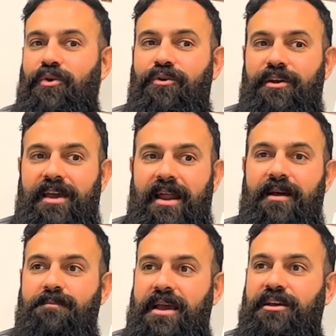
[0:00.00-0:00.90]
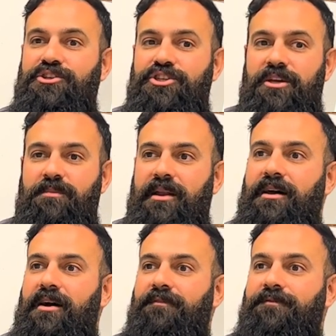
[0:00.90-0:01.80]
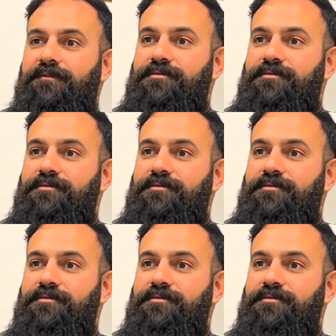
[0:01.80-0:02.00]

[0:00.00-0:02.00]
or can I make it cheap enough